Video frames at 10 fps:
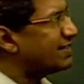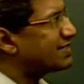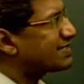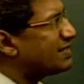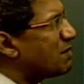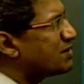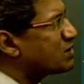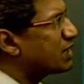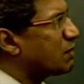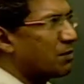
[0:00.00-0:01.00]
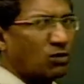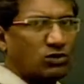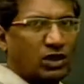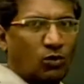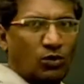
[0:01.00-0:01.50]
It is symmetric
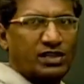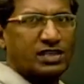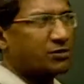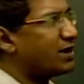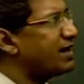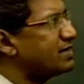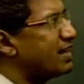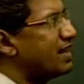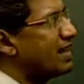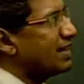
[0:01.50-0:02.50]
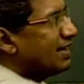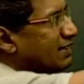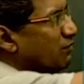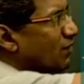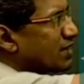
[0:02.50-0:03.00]
about the origin, right?
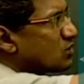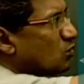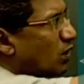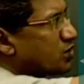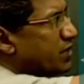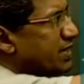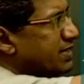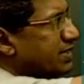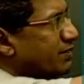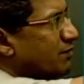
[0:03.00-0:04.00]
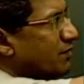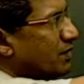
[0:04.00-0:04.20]
In the first quadrant,